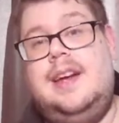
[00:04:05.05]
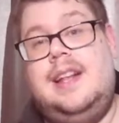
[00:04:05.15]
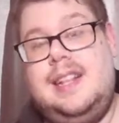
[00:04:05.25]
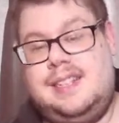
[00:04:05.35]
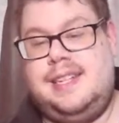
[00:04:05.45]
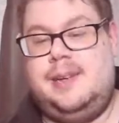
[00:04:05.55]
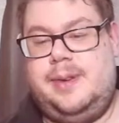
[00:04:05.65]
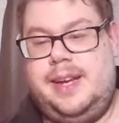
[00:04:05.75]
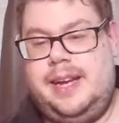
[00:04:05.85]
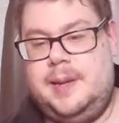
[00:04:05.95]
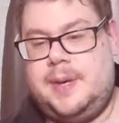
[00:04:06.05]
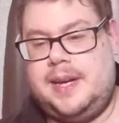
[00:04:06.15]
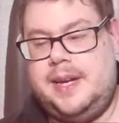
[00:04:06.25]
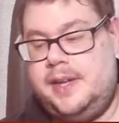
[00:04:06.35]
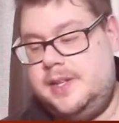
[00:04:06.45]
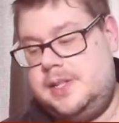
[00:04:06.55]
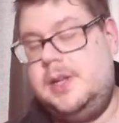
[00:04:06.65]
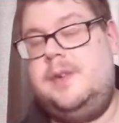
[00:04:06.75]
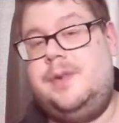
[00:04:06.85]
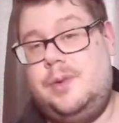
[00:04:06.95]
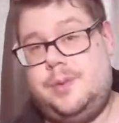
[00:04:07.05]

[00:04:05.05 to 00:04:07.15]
Let's see if we can keep packing good stuff or if